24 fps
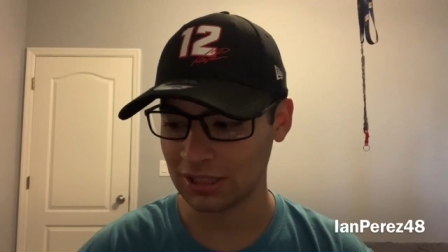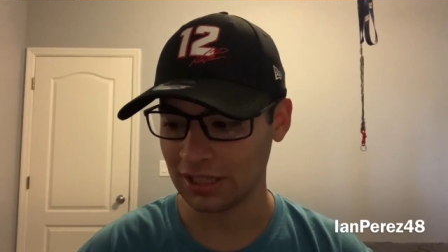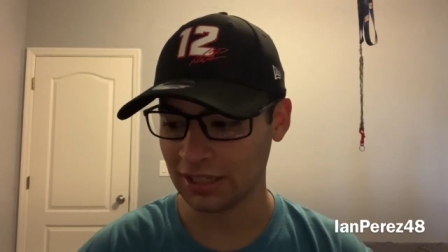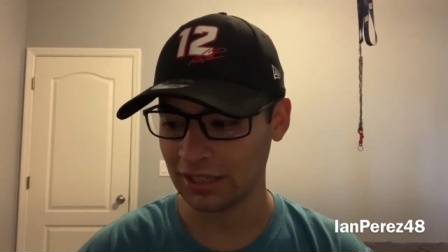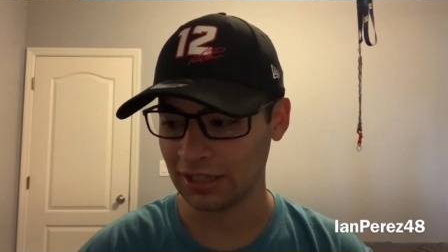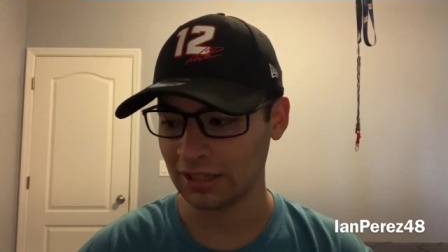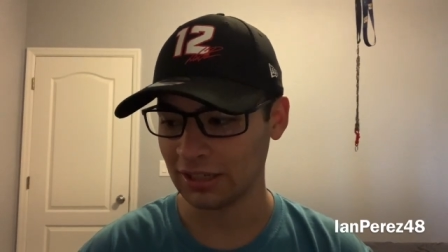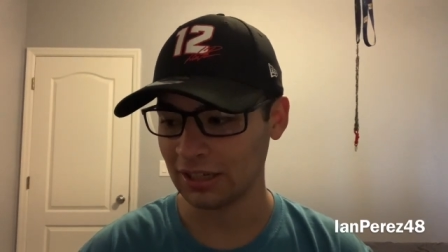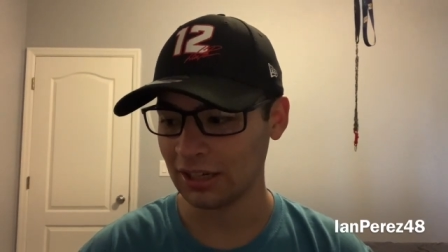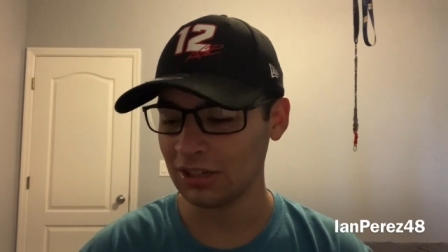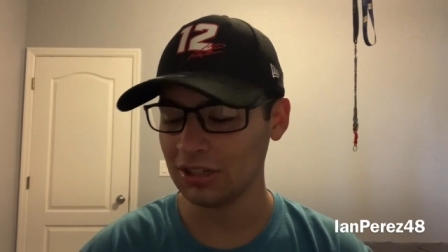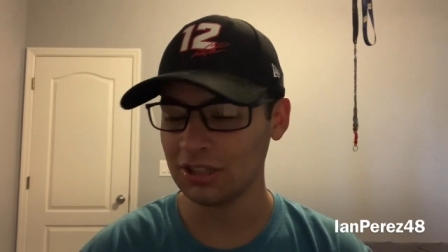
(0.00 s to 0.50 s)

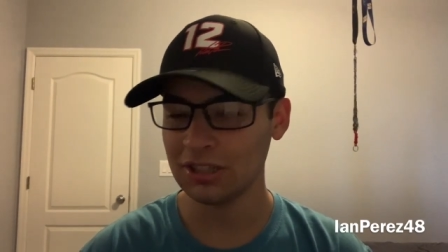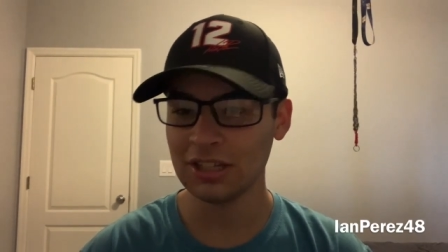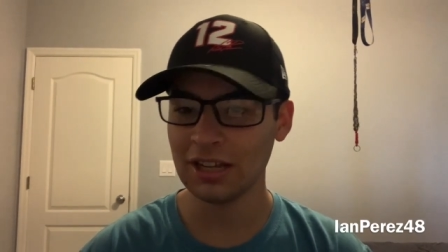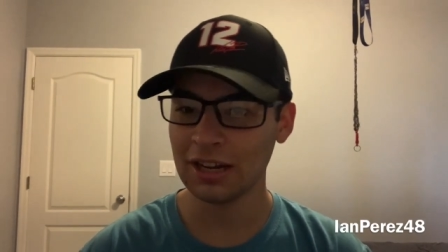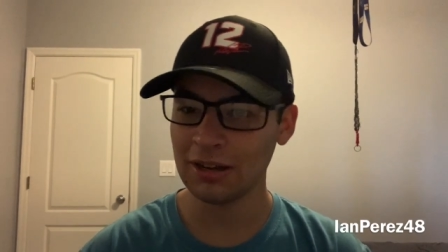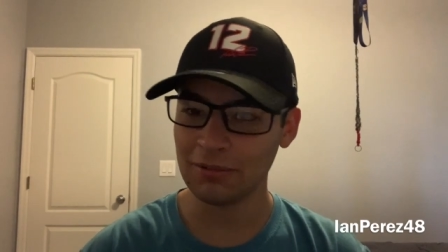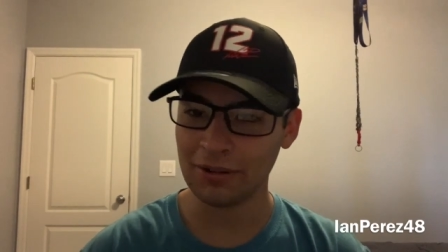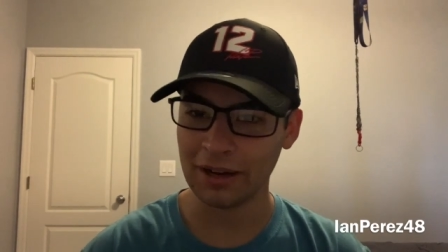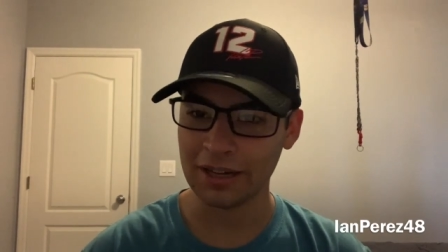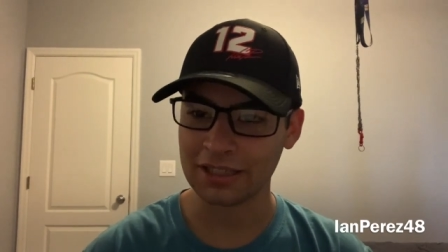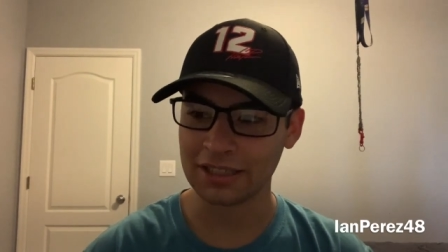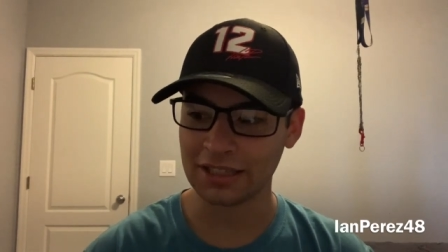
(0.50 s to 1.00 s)
Like, oh, you
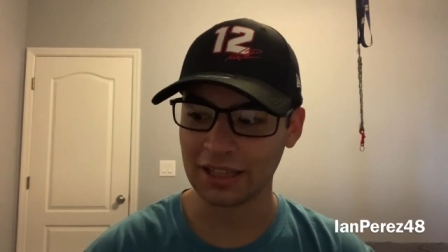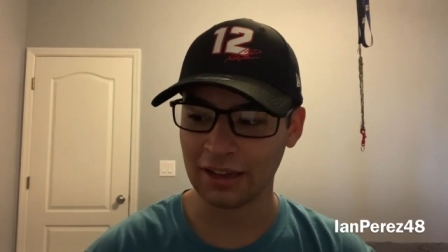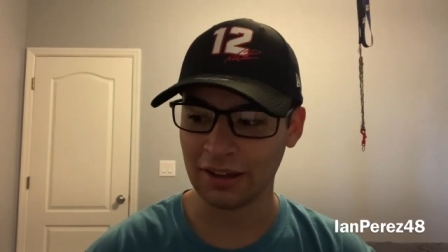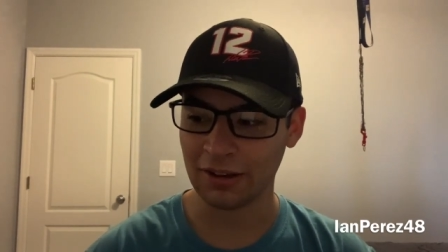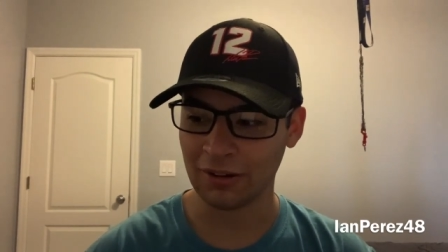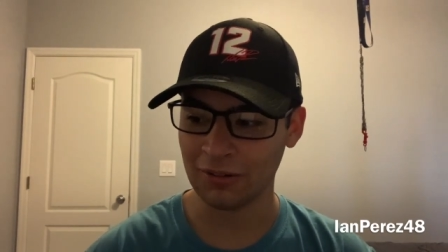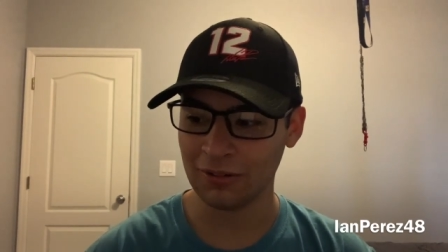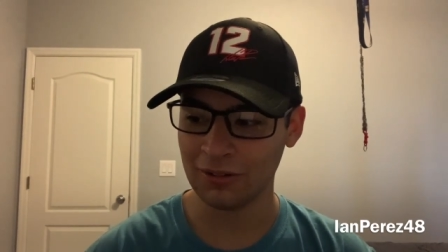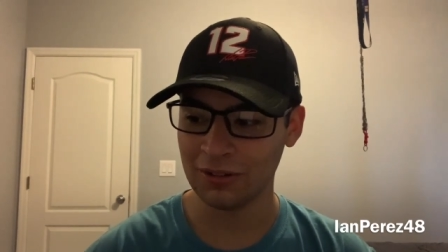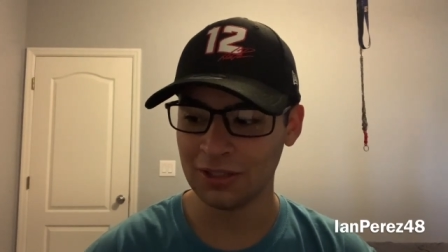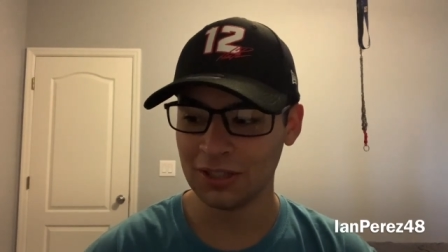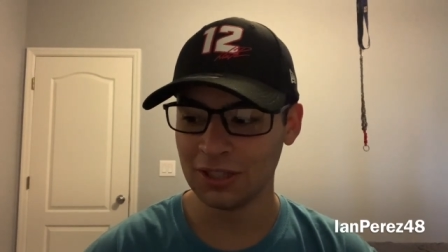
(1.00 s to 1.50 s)
get wrecked
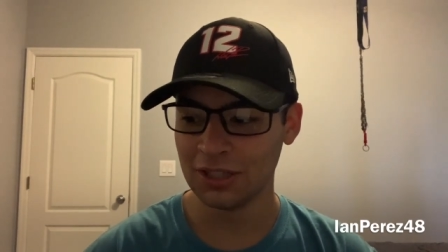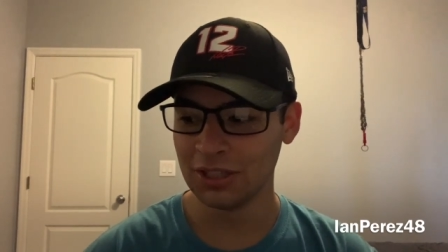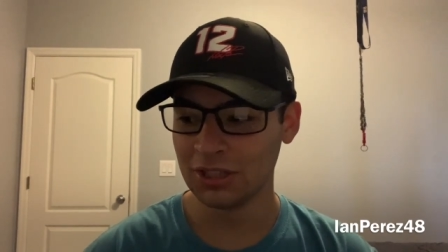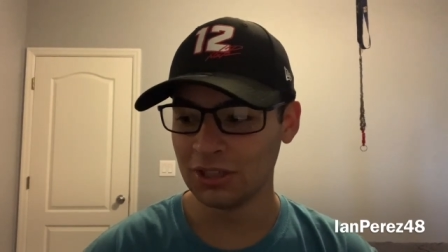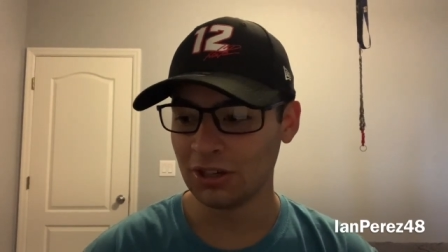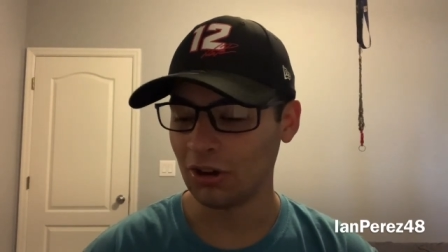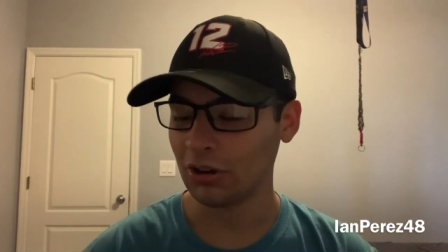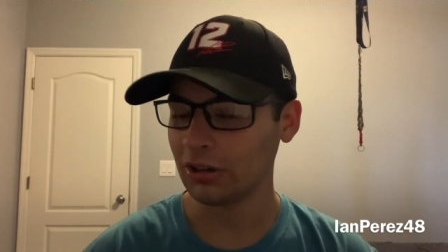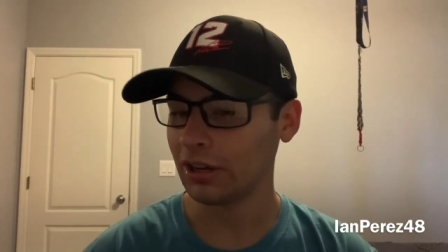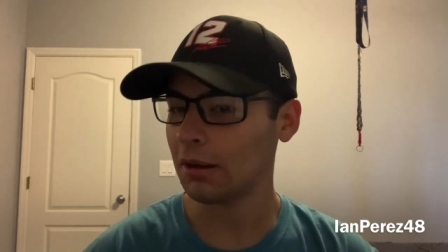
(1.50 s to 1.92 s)
out, or oh,